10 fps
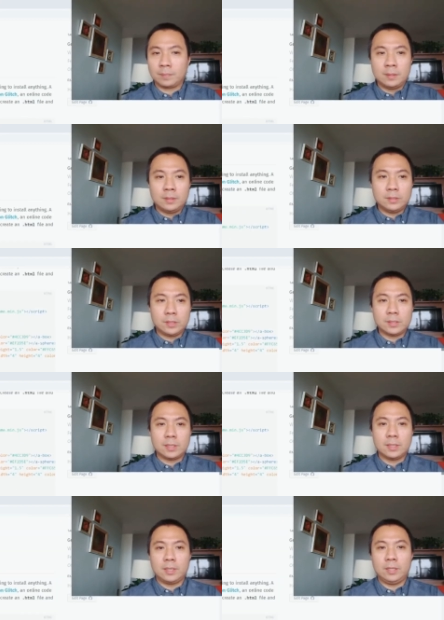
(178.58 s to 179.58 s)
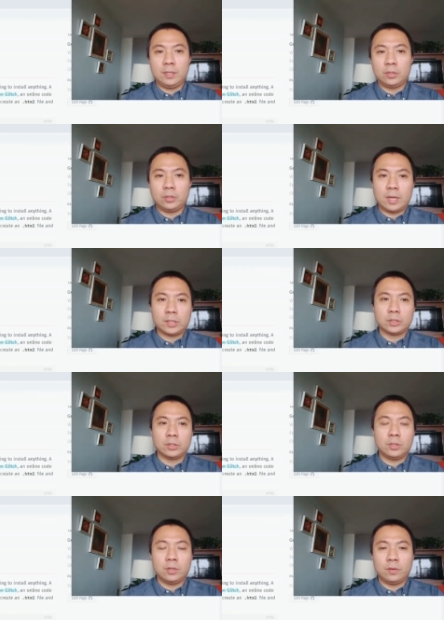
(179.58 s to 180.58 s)
just an
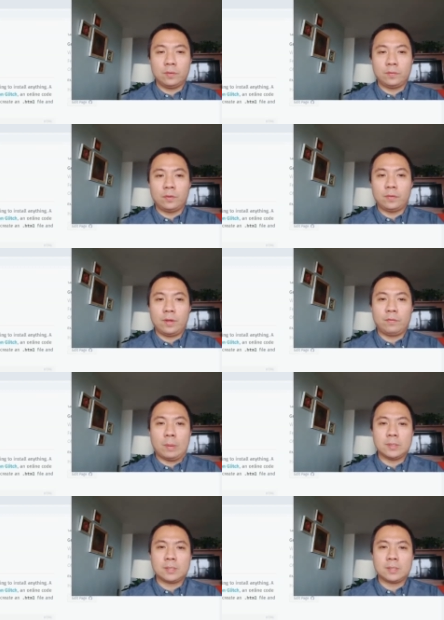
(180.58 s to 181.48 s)
introduction of Aframe. I'm just